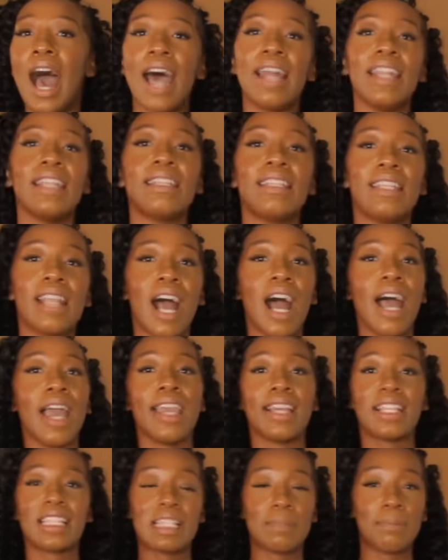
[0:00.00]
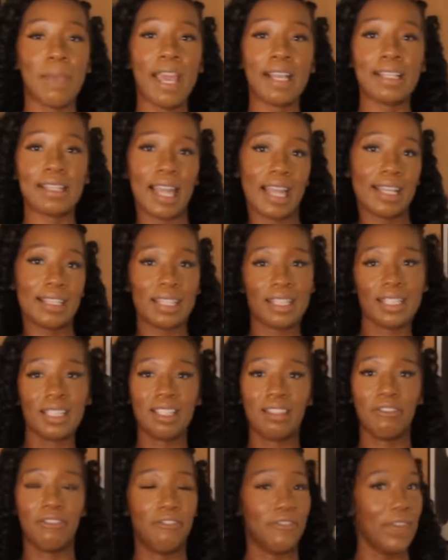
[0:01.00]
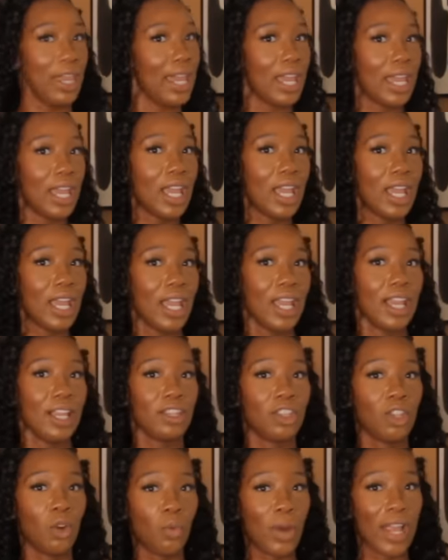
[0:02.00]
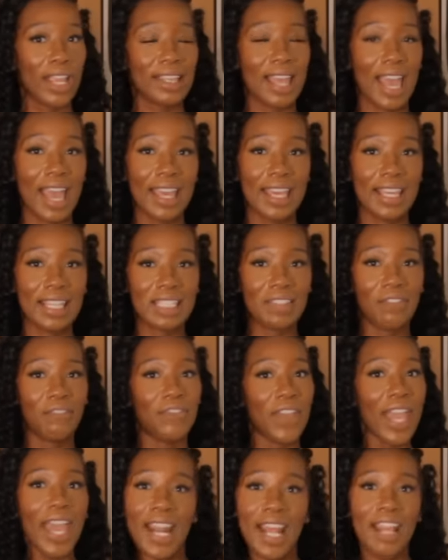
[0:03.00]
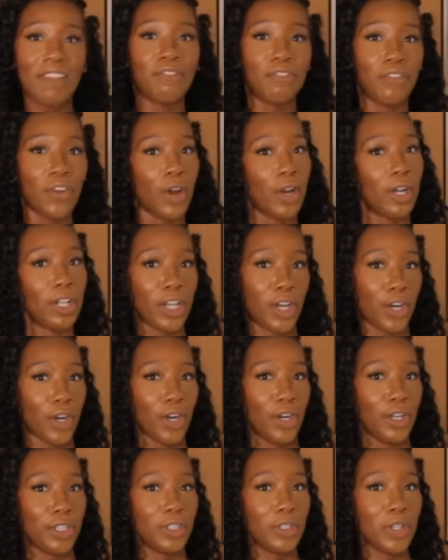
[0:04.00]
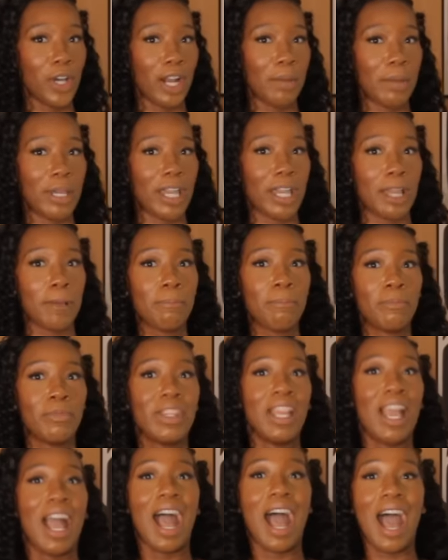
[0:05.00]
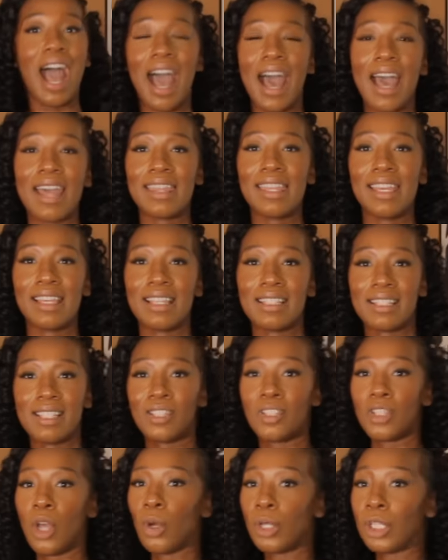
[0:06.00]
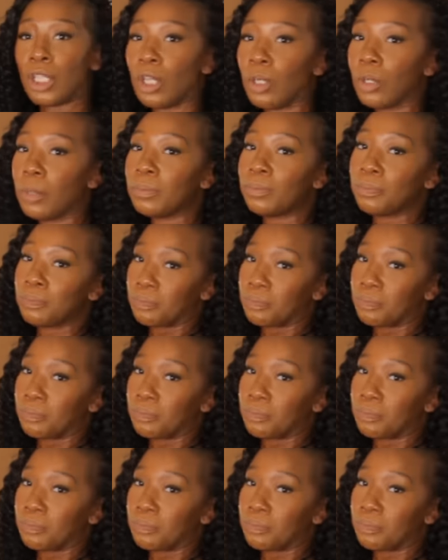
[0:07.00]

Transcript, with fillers: I did not expect like this to fit the way that is fitting for you, girl. You know what I mean? I think this is so cute.